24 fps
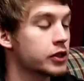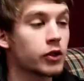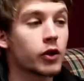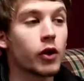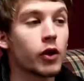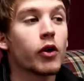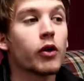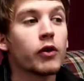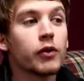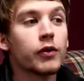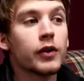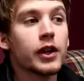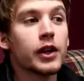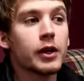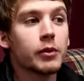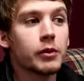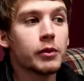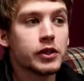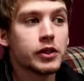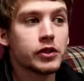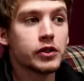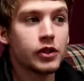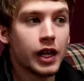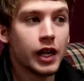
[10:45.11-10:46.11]
So the whole
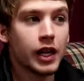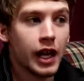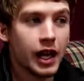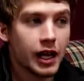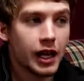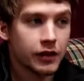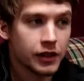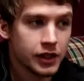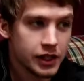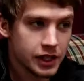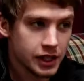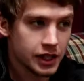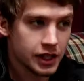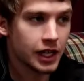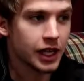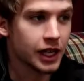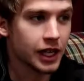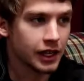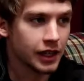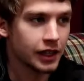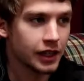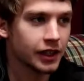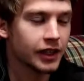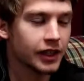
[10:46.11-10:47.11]
family should have a
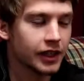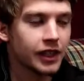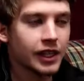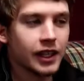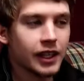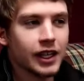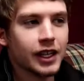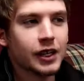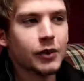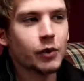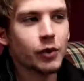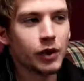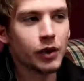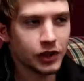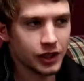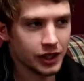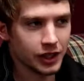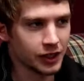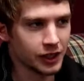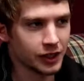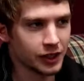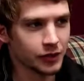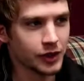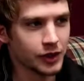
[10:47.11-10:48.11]
say in what
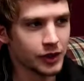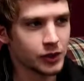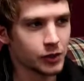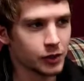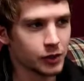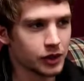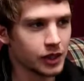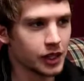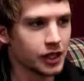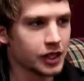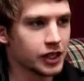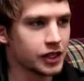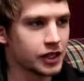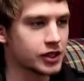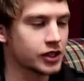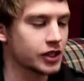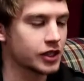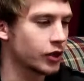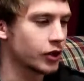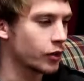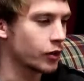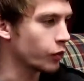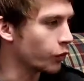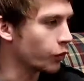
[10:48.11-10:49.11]
the individual
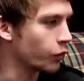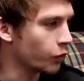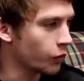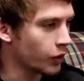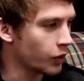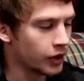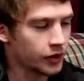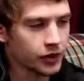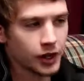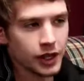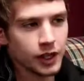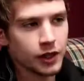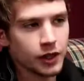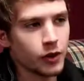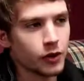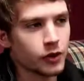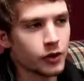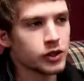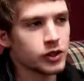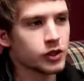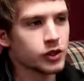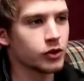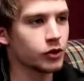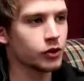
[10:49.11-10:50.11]
does, where they
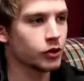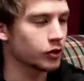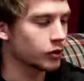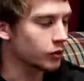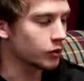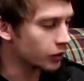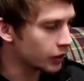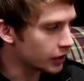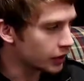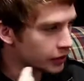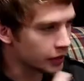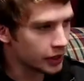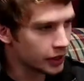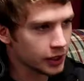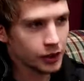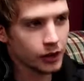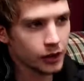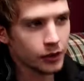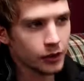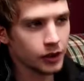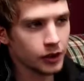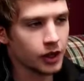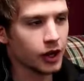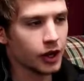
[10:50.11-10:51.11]
go to school, where they
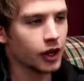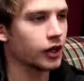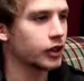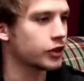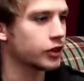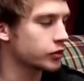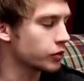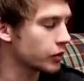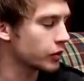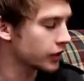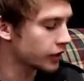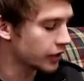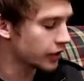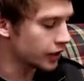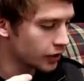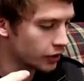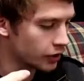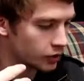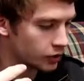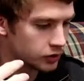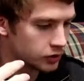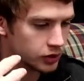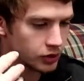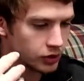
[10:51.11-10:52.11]
go to college, where they
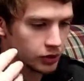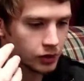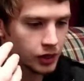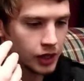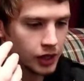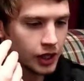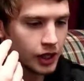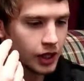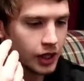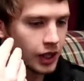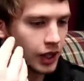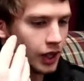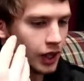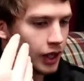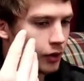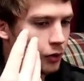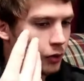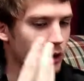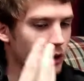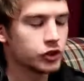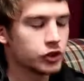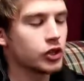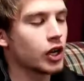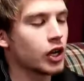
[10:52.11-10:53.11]
go to, uh,
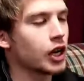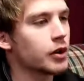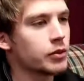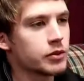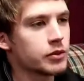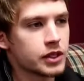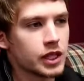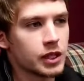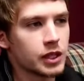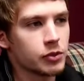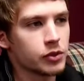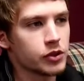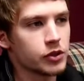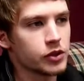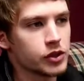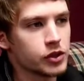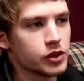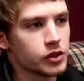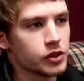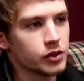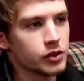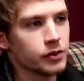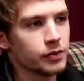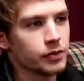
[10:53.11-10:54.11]
what jobs they
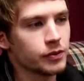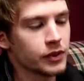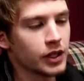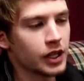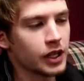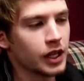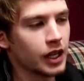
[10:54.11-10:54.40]
pursue.